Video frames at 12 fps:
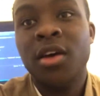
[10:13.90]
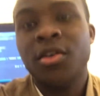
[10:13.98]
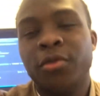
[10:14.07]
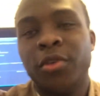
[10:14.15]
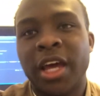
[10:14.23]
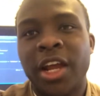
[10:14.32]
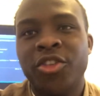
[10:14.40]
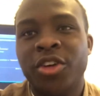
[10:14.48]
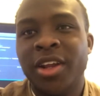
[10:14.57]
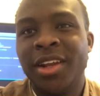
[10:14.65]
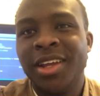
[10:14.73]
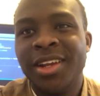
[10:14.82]
For that, you're
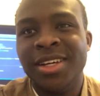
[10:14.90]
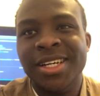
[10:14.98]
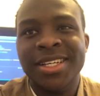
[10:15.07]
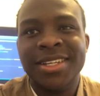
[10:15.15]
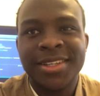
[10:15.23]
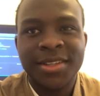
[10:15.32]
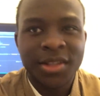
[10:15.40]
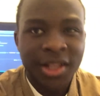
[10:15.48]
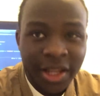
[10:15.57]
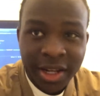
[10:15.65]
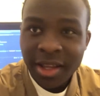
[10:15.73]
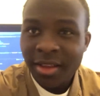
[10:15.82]
gonna need a
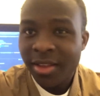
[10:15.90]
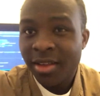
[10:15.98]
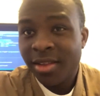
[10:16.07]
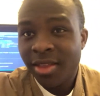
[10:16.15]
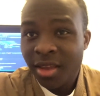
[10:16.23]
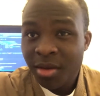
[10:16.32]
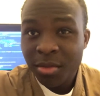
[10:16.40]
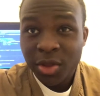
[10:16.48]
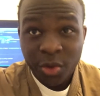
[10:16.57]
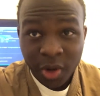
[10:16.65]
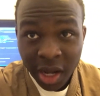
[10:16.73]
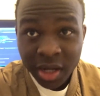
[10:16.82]
Linux system to
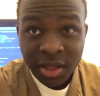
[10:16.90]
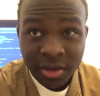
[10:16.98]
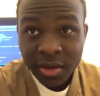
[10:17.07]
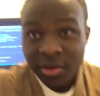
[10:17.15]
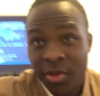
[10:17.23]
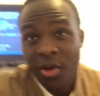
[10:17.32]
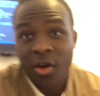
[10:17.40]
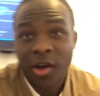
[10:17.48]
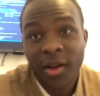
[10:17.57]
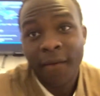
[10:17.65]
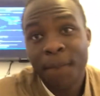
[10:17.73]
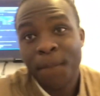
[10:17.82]
run the server
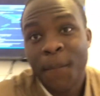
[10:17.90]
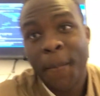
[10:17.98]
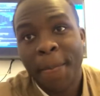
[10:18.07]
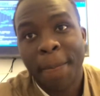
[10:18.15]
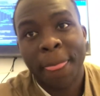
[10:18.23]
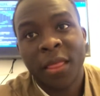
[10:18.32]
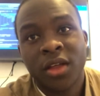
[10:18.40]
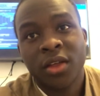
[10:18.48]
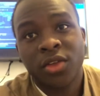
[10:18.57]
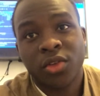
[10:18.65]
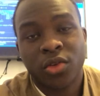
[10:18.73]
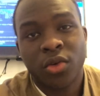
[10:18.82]
on.
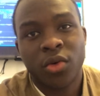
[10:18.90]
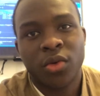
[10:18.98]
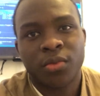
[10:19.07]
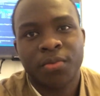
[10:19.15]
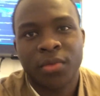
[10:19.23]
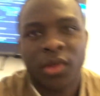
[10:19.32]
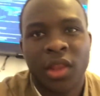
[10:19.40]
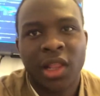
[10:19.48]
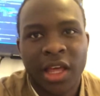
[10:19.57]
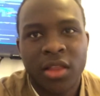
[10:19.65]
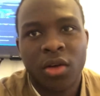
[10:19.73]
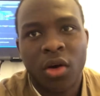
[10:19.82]
So
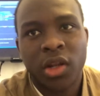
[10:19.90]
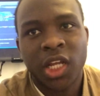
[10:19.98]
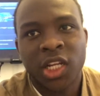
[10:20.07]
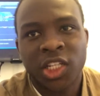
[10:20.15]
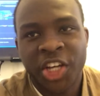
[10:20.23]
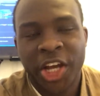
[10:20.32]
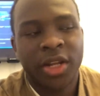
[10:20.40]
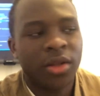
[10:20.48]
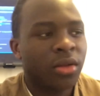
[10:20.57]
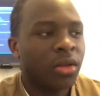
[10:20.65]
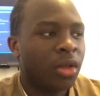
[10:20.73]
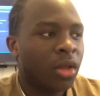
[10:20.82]
later on in the channel,
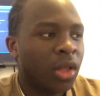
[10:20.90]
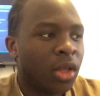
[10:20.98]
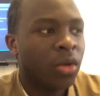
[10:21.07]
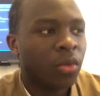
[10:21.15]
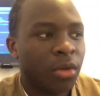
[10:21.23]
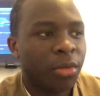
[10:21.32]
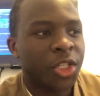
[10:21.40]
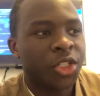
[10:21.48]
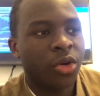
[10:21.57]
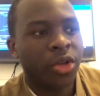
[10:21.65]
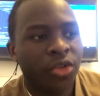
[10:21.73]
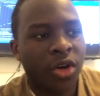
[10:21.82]
we'll be
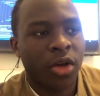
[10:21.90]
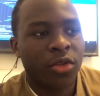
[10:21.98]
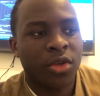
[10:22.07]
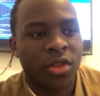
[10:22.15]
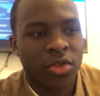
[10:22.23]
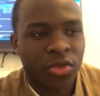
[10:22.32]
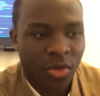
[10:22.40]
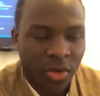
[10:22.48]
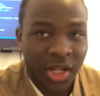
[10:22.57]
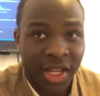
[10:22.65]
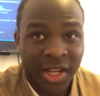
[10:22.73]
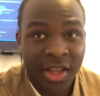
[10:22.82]
showing you how to install
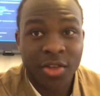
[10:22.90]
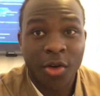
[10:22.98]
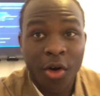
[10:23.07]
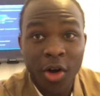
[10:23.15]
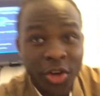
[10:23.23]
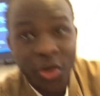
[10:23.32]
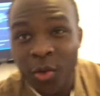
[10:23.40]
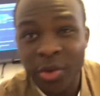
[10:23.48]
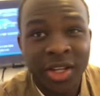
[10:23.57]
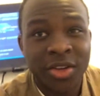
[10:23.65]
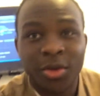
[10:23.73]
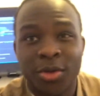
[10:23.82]
Linux on your
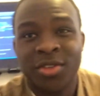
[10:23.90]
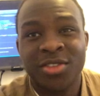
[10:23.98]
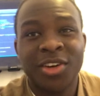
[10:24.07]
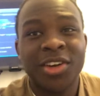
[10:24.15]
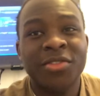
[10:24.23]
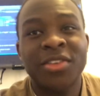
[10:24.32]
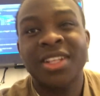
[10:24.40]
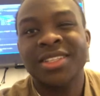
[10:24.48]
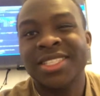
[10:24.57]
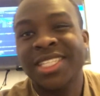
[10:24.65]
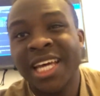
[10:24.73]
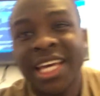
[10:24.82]
Windows. Not even
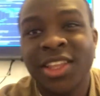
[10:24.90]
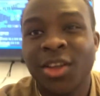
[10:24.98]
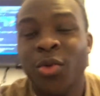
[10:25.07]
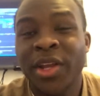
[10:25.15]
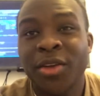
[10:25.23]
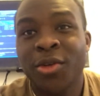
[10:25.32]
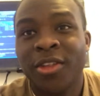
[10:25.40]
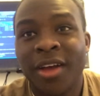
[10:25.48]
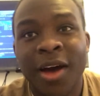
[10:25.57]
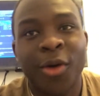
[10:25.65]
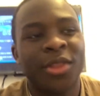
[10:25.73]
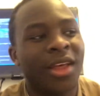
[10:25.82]
take the Windows
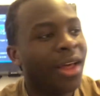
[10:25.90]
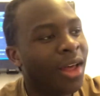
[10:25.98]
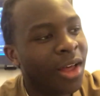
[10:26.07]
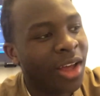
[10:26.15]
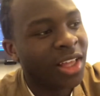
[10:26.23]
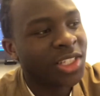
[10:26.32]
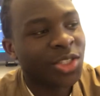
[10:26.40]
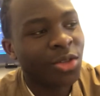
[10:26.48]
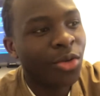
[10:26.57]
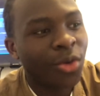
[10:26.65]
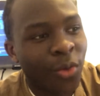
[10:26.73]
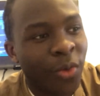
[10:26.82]
out. Install